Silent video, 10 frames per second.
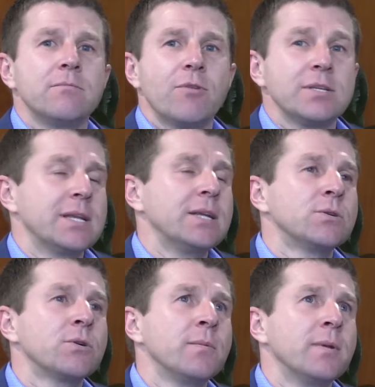
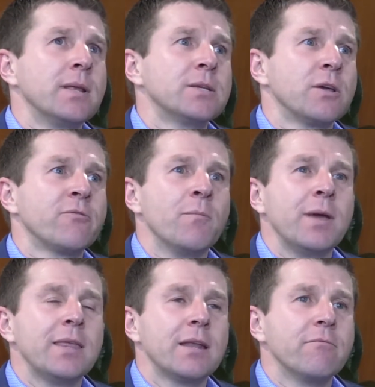residential community. So for
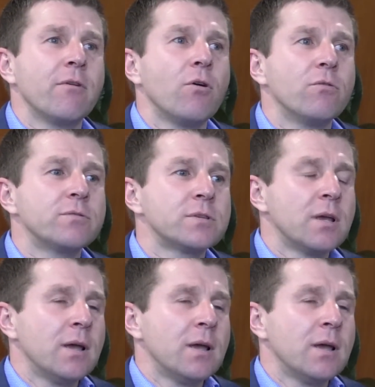me that involves